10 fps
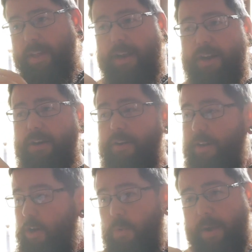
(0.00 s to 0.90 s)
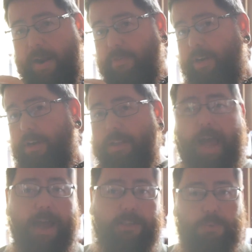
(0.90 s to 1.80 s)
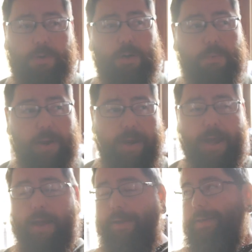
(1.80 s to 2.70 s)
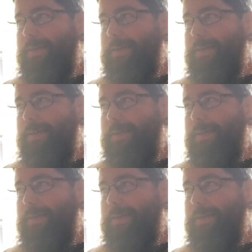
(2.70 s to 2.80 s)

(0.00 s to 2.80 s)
there, you know, whatever your locks were or whatnot.